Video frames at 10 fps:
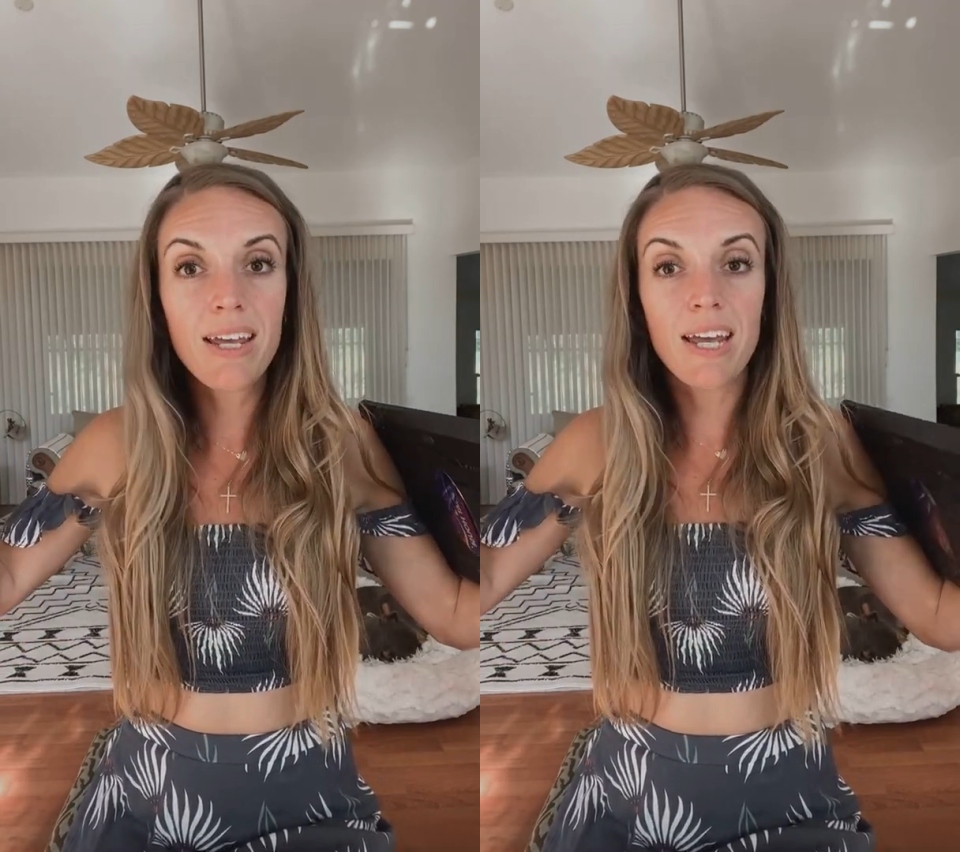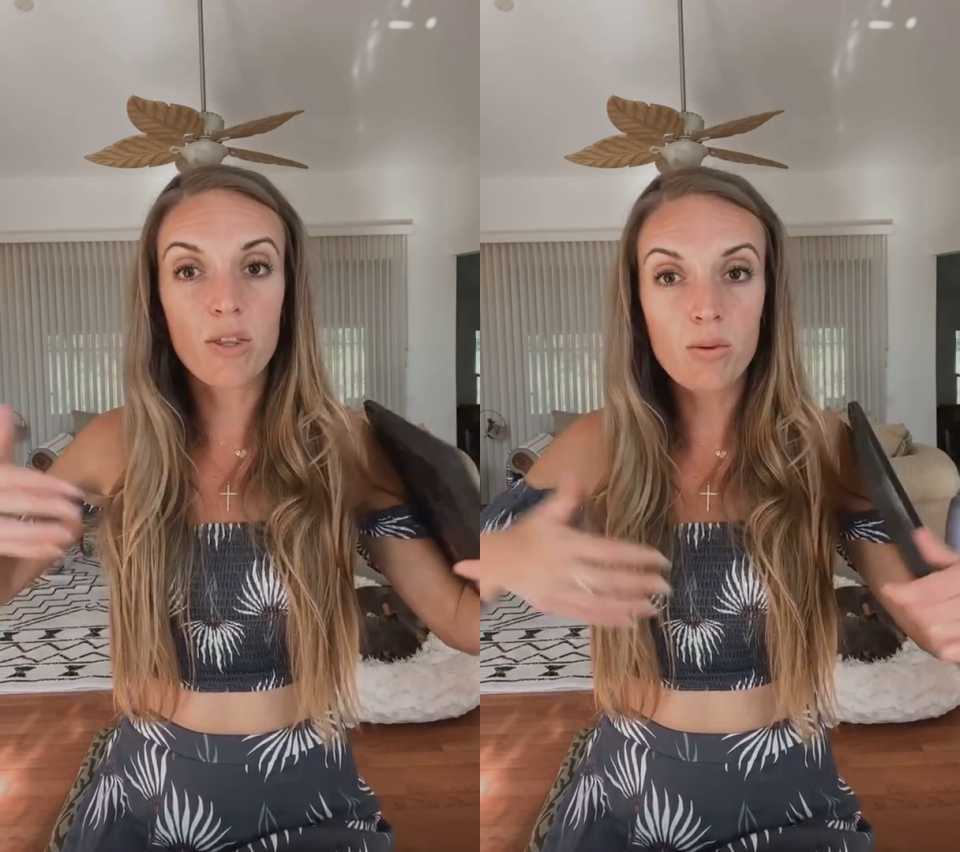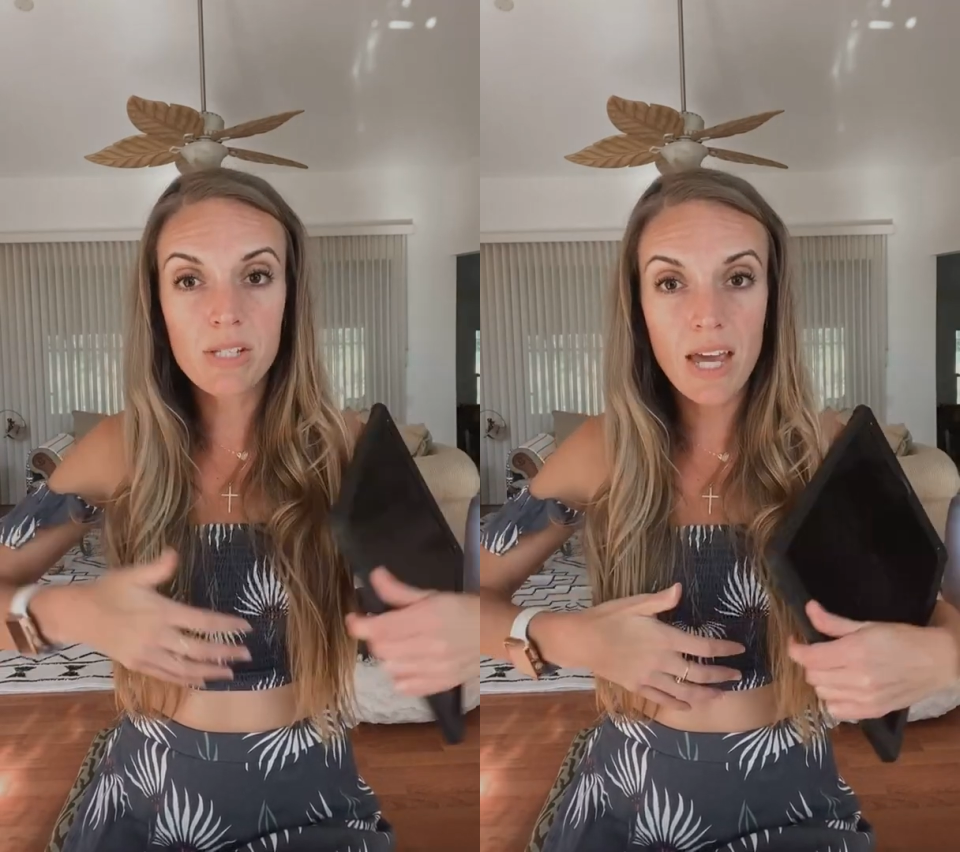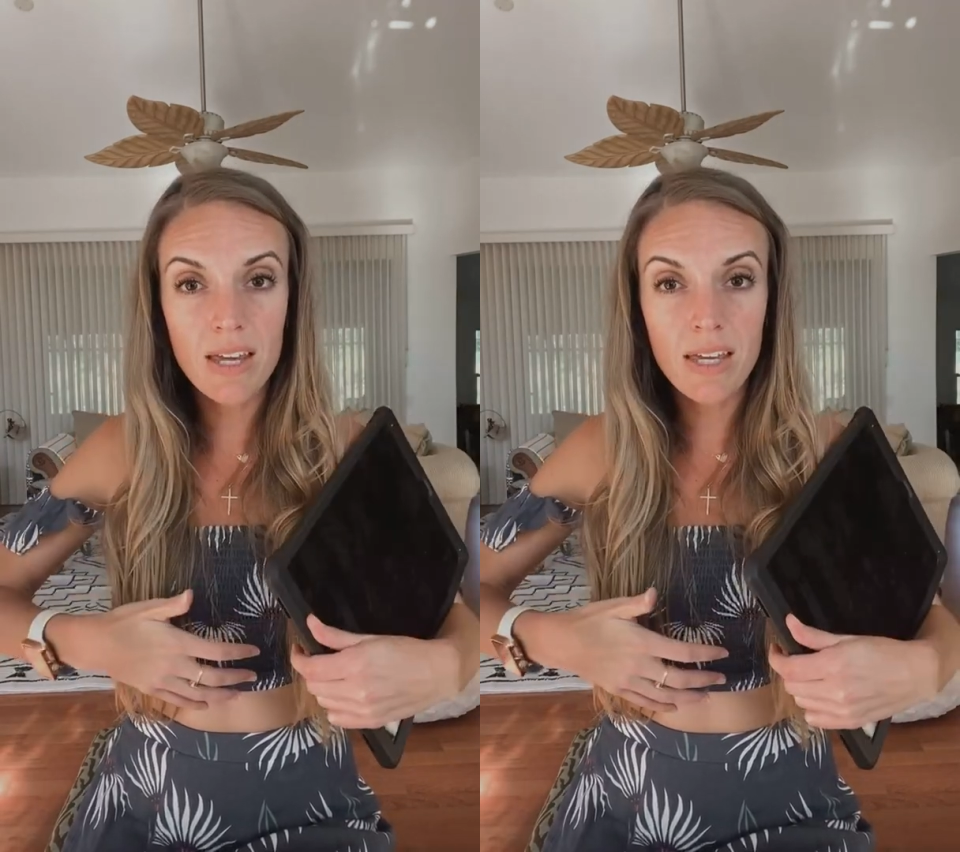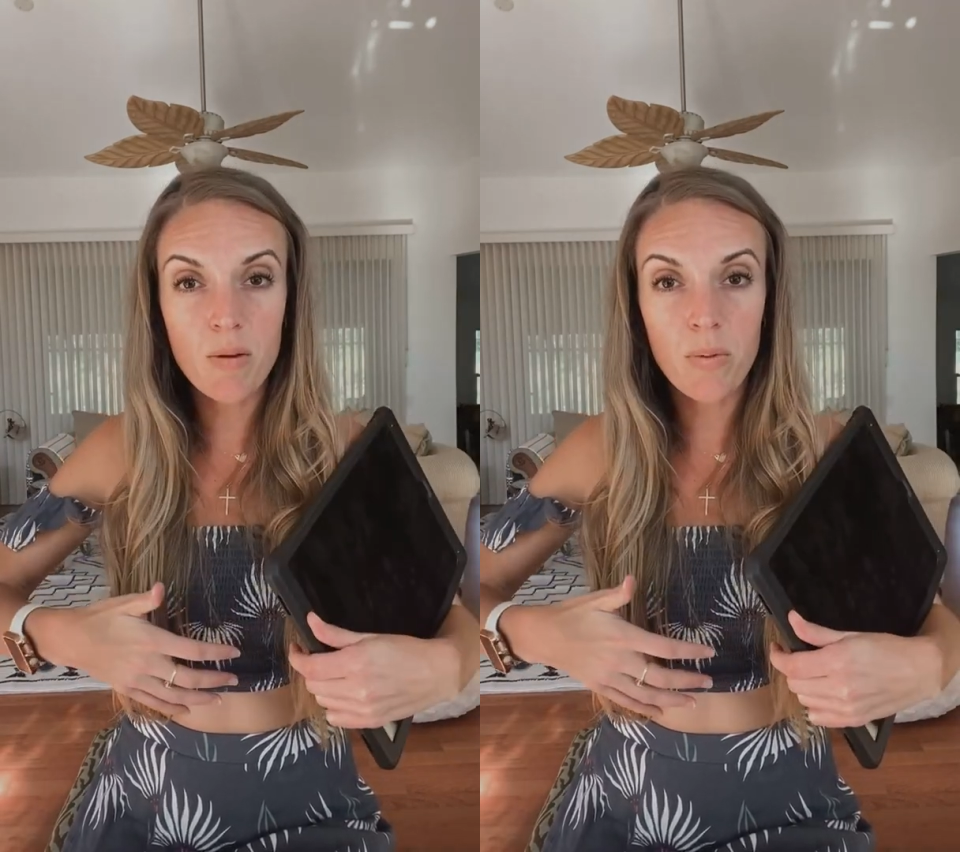and those
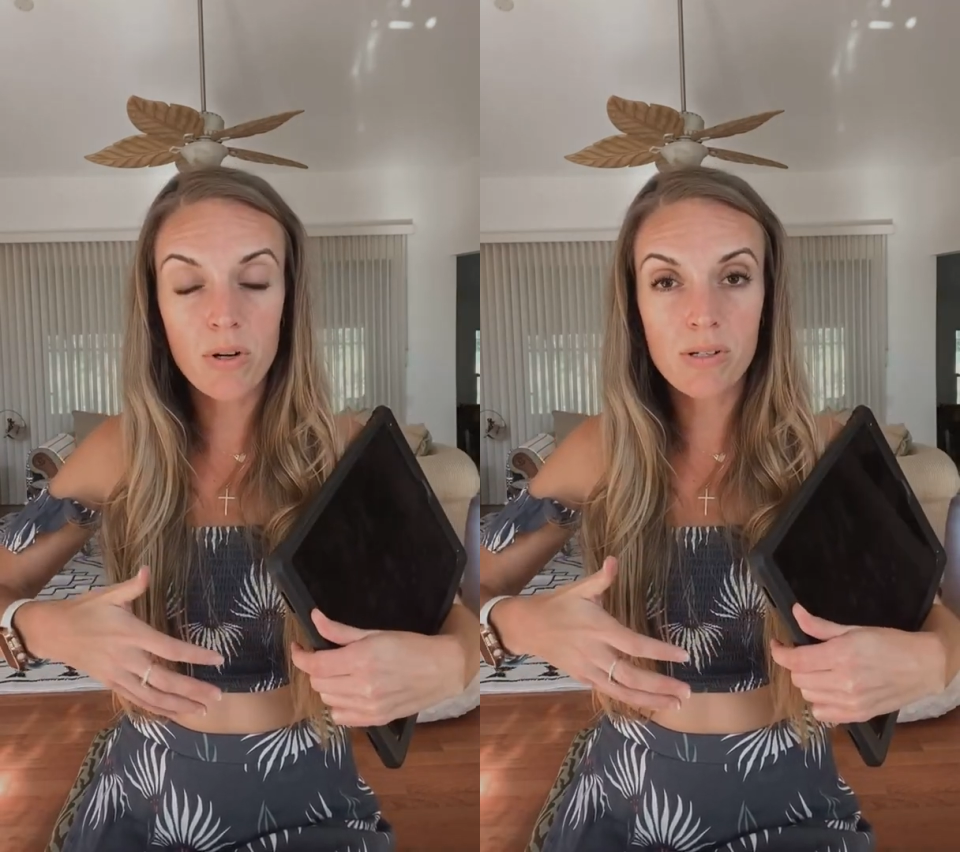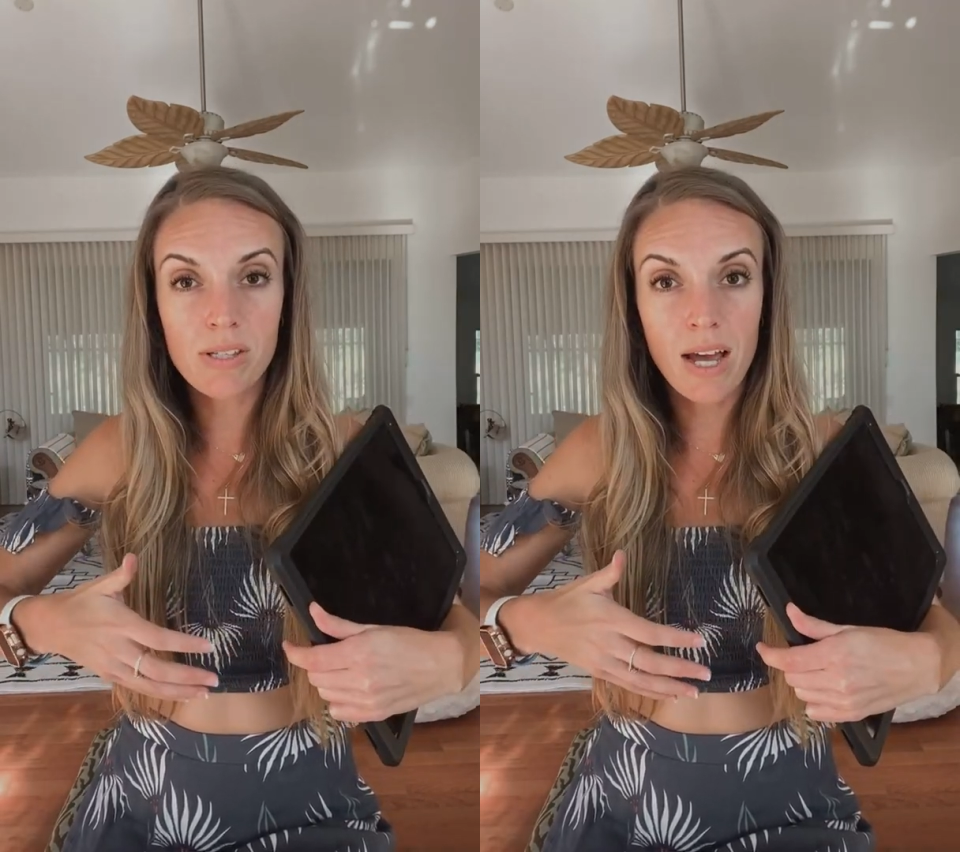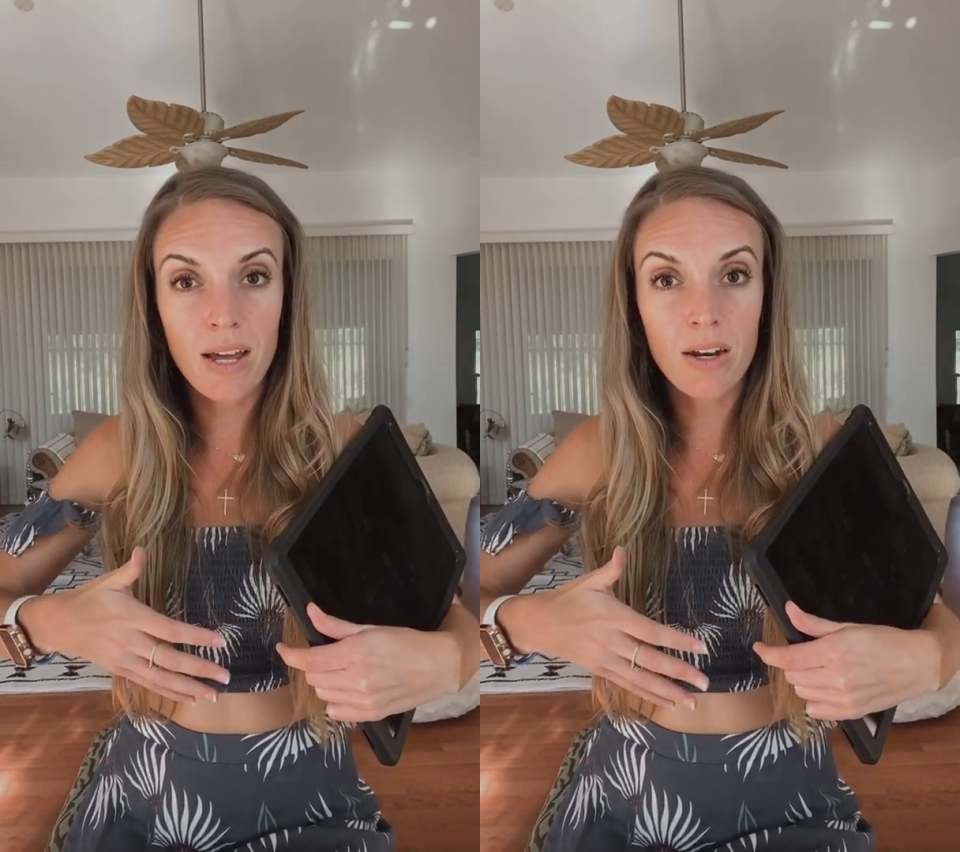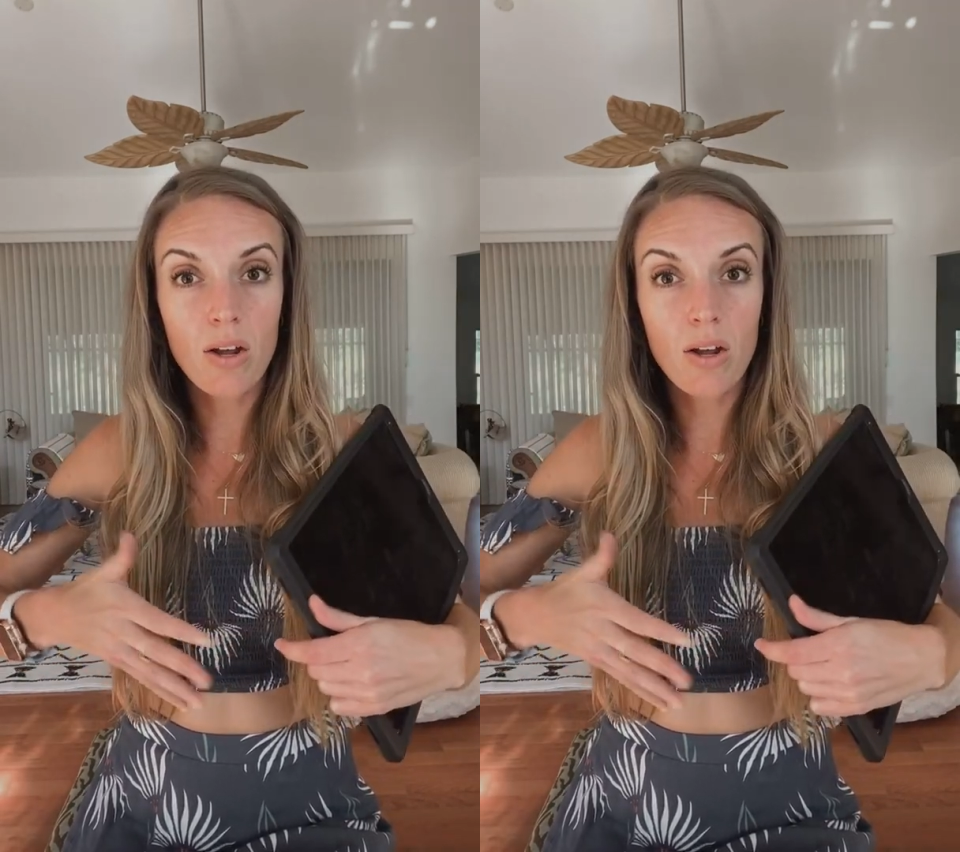gatekeepers that